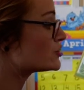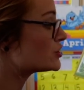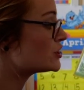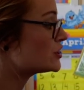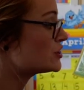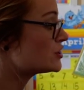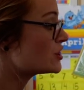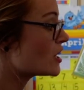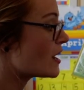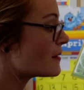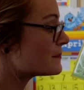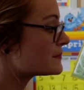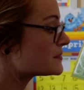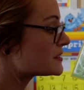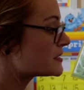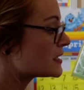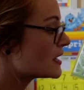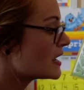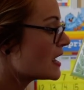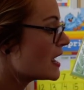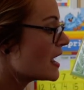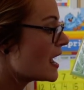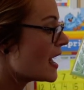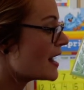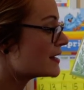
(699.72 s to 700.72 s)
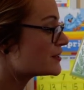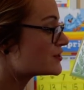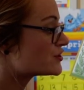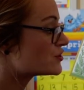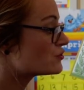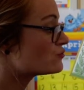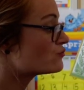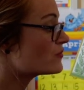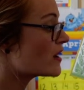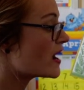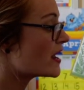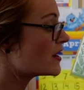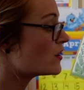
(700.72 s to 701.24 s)
she jumped, and
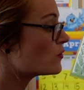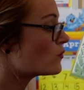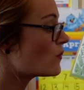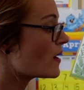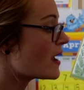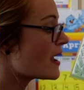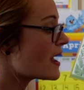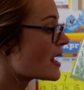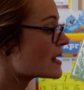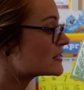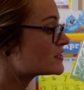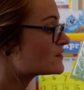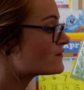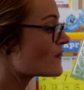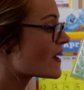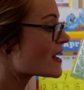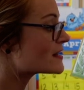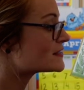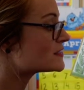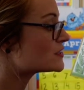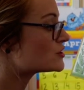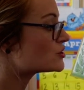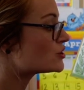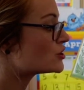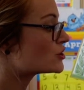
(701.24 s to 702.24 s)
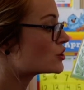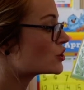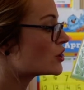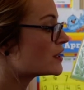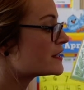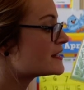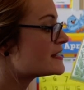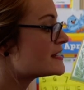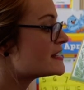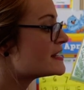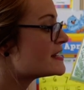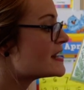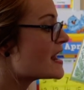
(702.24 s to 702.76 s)
she ran away as fast as she
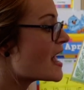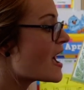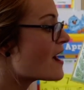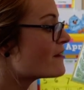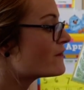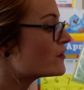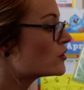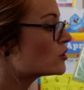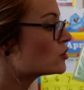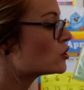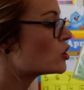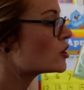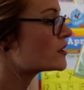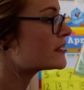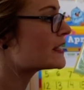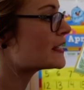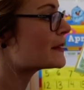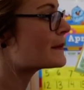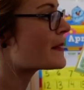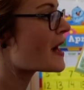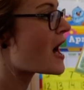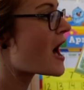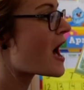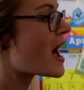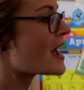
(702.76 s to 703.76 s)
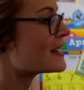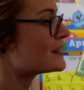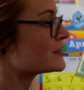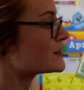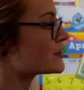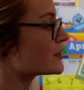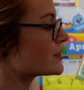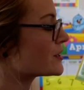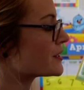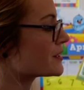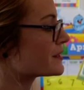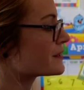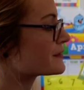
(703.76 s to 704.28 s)
could, never looking behind
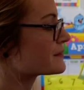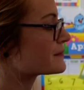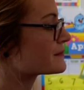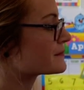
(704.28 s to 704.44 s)
her.